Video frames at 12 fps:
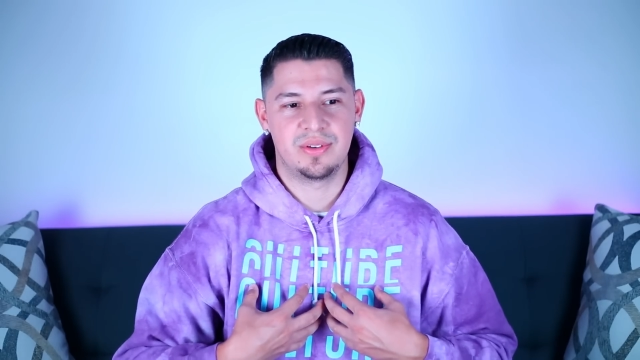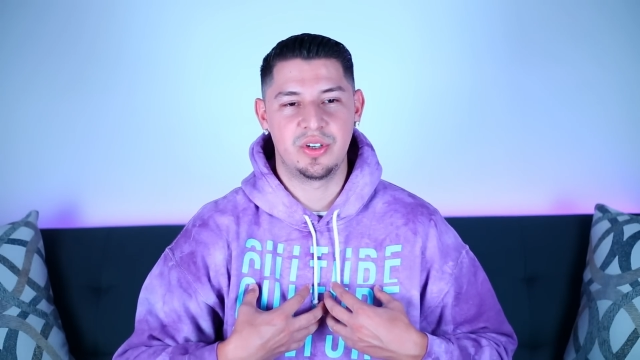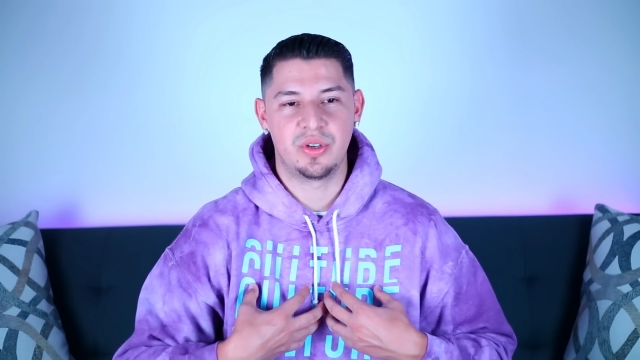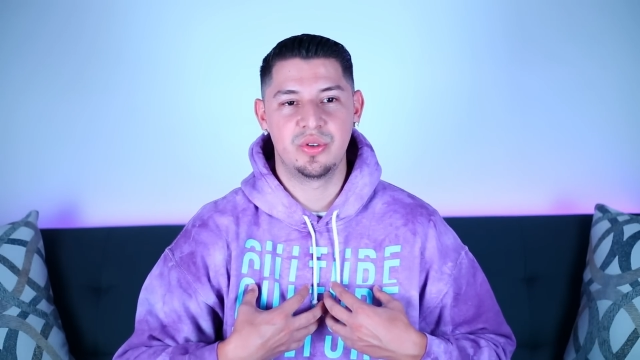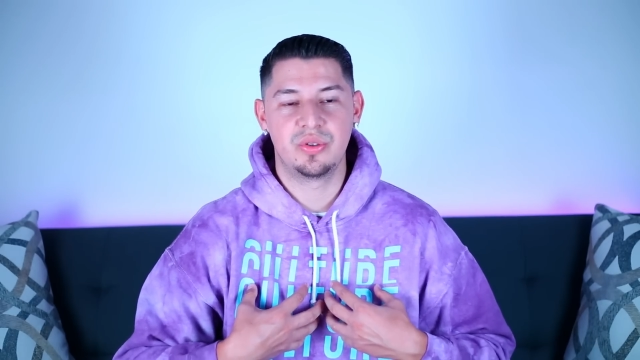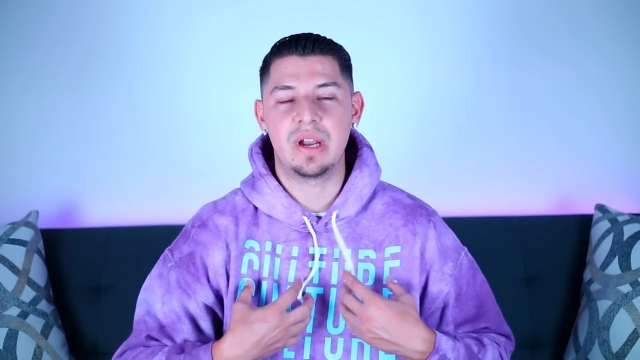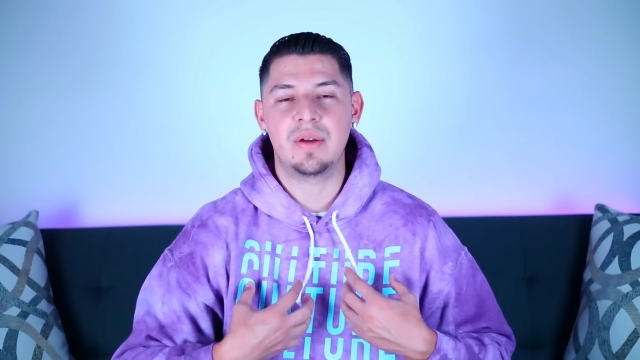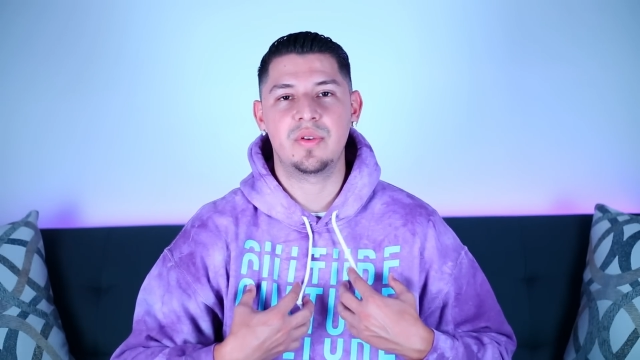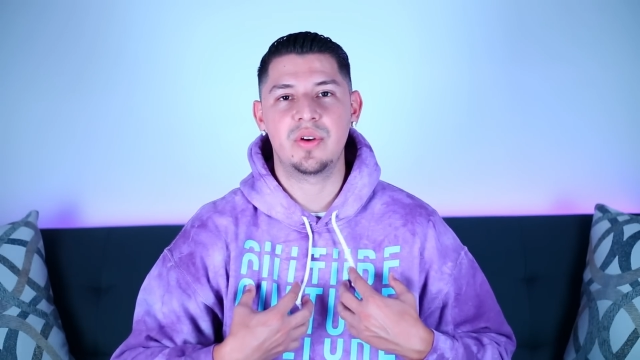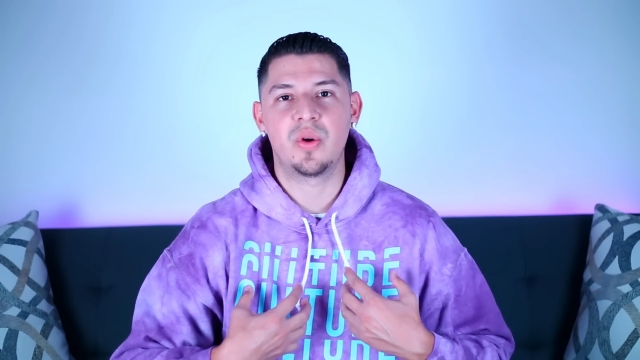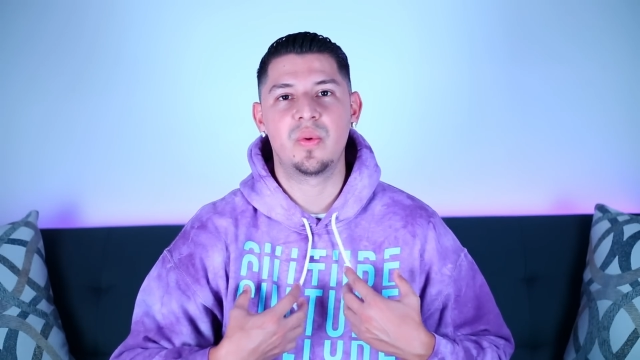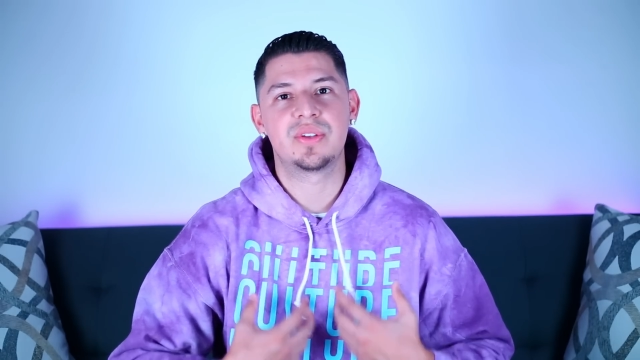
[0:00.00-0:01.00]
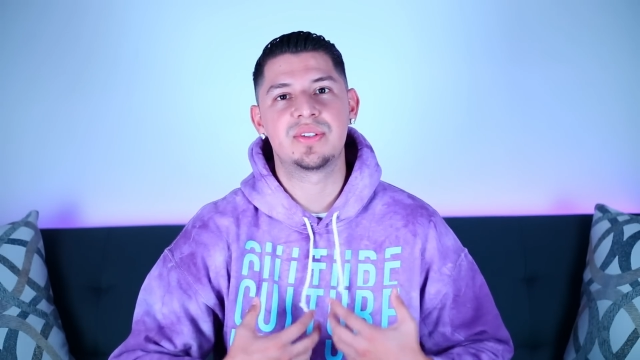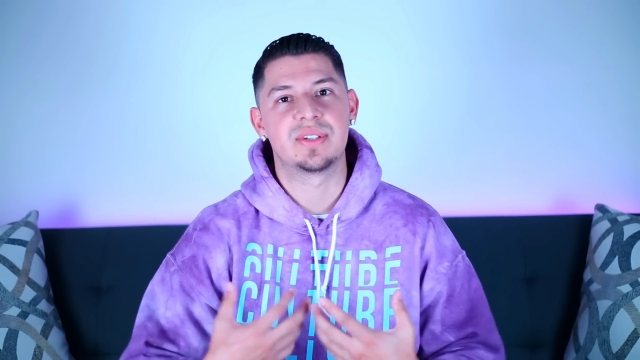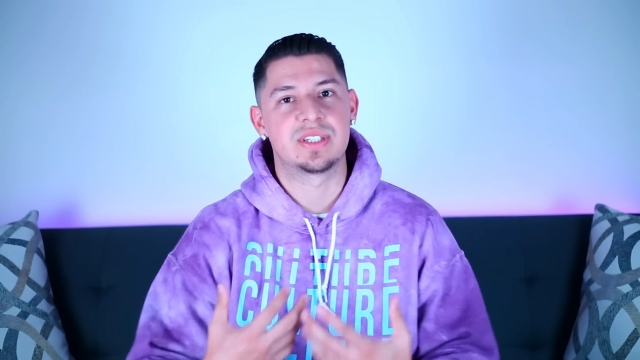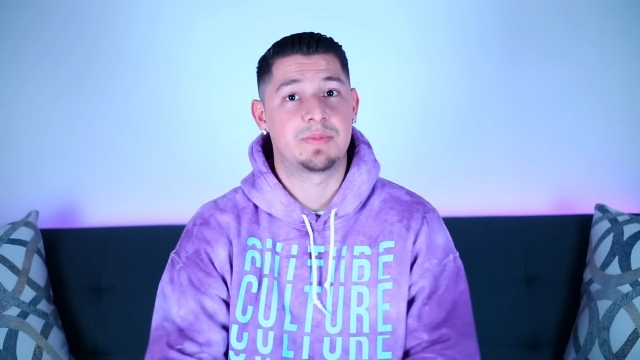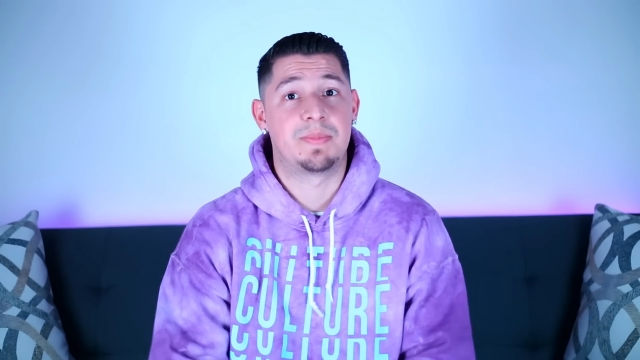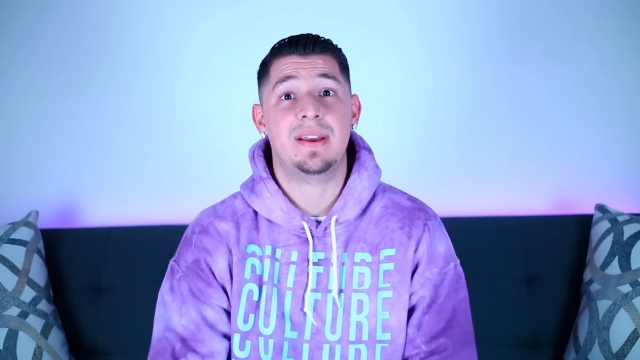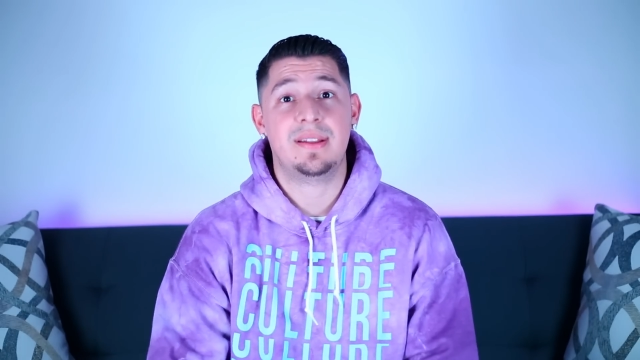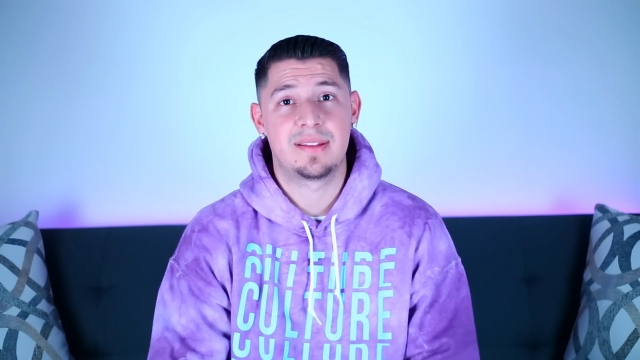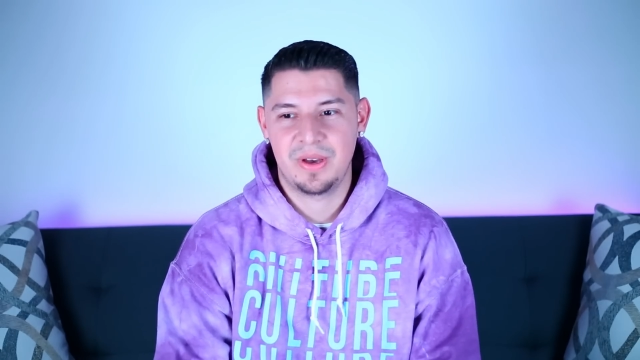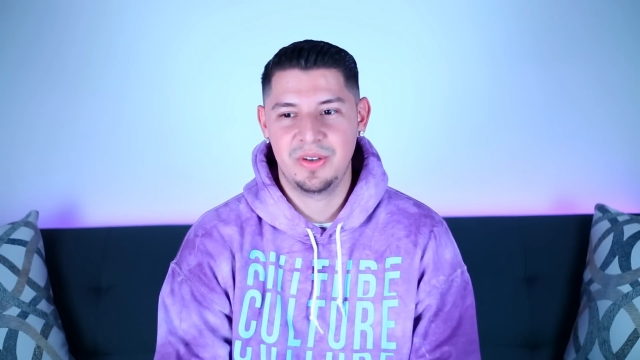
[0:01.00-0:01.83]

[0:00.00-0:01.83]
you know, you never know what to expect.